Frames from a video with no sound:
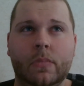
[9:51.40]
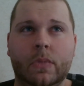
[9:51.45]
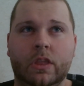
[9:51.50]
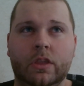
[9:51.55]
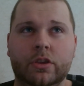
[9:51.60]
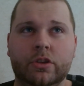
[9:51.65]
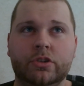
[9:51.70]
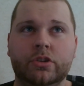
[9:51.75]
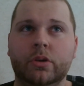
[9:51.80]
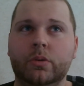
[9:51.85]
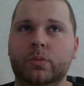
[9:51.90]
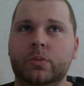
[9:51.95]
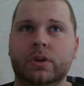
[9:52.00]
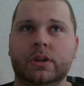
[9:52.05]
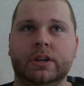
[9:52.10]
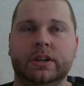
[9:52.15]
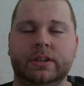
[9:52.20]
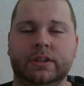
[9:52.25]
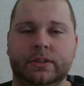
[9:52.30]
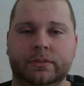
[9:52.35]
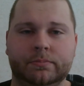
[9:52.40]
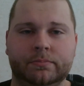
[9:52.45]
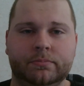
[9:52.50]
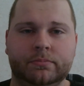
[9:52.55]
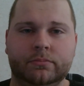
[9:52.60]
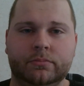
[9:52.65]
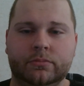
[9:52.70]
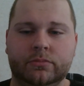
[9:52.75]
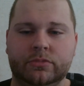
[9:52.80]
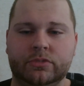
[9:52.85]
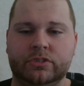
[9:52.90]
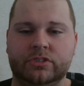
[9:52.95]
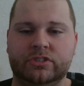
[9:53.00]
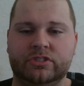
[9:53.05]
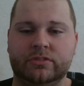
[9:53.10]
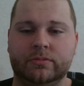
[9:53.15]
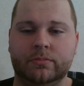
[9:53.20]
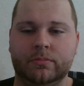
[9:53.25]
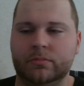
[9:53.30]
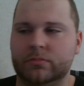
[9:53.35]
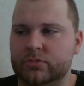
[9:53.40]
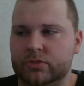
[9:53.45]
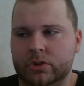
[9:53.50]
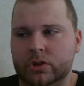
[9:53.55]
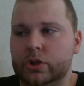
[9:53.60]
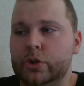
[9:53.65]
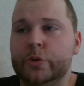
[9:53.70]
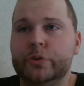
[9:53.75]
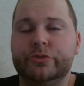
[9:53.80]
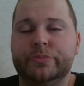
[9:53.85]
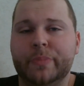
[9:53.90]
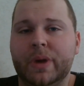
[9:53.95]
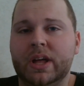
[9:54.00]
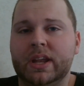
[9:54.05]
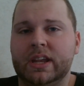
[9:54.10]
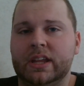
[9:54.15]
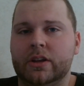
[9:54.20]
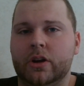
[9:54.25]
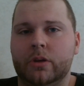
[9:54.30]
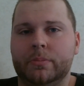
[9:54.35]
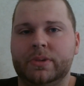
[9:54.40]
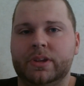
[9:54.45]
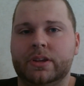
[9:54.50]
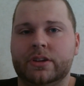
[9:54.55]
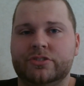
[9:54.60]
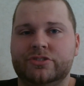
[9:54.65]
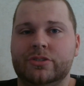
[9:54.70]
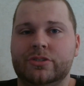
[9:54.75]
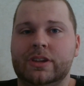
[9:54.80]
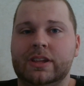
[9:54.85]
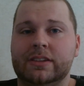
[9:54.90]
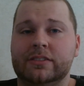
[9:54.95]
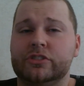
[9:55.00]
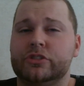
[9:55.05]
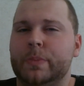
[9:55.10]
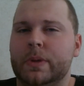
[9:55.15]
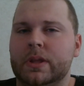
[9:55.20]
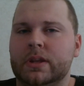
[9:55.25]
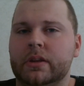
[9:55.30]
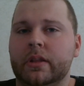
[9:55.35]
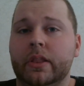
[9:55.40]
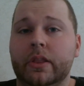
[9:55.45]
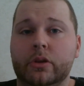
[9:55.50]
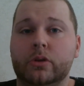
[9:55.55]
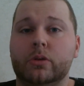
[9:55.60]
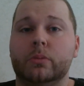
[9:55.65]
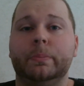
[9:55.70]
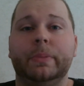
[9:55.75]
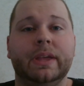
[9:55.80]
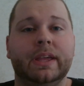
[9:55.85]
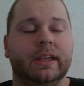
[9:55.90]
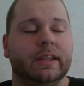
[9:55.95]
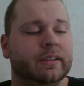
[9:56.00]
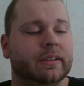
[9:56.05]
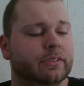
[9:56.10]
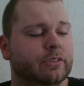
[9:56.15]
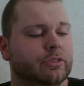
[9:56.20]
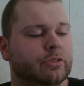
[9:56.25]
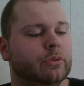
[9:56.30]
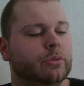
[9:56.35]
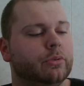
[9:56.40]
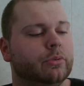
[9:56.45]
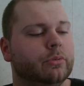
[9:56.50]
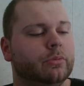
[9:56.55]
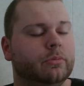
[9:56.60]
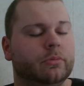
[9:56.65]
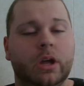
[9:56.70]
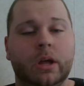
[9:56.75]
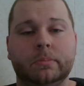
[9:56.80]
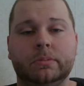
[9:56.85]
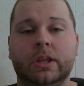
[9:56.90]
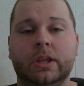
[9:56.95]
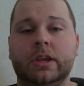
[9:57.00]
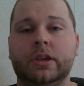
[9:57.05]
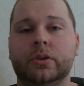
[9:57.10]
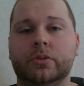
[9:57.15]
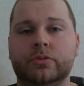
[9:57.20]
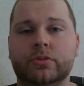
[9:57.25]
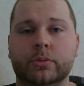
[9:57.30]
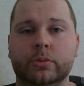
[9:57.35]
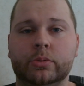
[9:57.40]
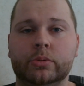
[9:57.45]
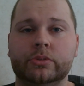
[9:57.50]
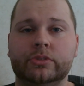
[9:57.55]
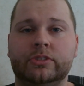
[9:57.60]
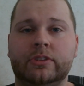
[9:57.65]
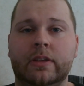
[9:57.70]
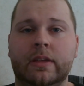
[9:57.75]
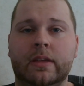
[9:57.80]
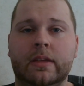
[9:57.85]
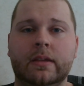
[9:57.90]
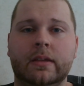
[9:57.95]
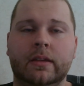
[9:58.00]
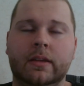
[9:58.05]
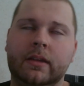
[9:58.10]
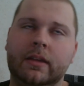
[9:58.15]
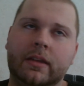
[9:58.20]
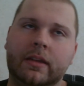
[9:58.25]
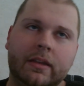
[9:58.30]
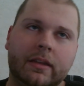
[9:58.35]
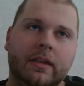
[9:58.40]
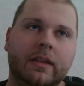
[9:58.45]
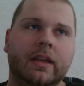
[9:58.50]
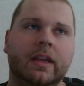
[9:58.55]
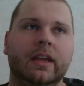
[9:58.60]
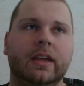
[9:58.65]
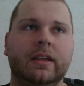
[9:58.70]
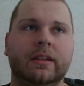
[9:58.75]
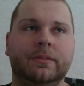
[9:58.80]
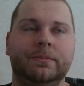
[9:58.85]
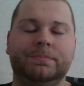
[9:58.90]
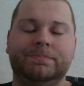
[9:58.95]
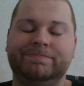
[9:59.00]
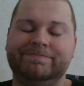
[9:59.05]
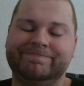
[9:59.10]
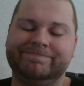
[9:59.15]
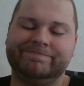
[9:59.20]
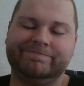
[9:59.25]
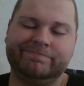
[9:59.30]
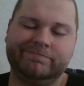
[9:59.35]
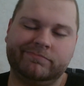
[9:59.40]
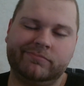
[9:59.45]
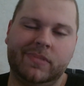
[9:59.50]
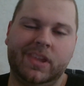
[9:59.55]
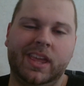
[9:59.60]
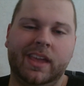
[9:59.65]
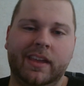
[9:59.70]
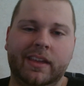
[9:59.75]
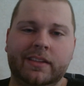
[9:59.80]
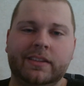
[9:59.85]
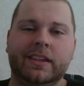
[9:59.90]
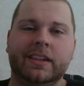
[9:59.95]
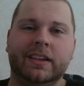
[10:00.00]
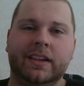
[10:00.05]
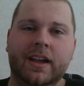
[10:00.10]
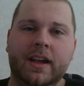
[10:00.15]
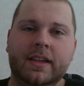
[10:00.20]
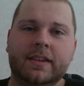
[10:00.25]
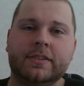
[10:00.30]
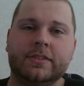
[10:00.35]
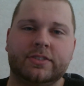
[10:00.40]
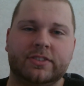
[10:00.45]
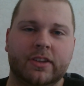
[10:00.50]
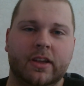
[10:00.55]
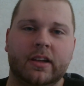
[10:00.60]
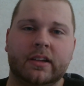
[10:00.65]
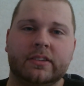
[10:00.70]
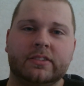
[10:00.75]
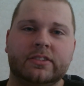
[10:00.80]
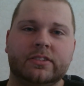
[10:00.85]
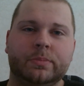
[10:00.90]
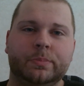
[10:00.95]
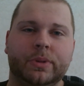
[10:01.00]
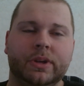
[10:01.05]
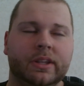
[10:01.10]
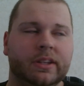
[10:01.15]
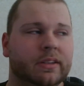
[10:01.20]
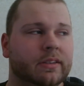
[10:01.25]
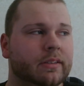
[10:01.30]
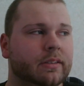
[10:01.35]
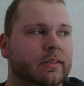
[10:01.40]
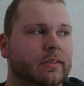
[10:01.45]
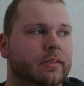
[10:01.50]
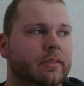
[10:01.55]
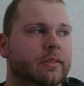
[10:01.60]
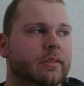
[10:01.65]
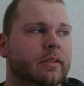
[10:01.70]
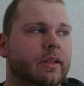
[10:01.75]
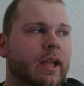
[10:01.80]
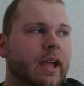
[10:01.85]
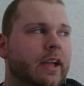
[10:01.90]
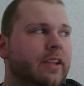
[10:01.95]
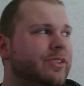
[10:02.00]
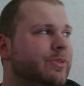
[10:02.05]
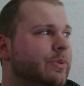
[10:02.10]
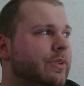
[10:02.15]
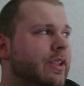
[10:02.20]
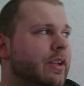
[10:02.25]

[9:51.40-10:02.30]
you don't want to lose money all because you didn't spend a little bit to update your tools. And yeah, it kind of sucks, but as with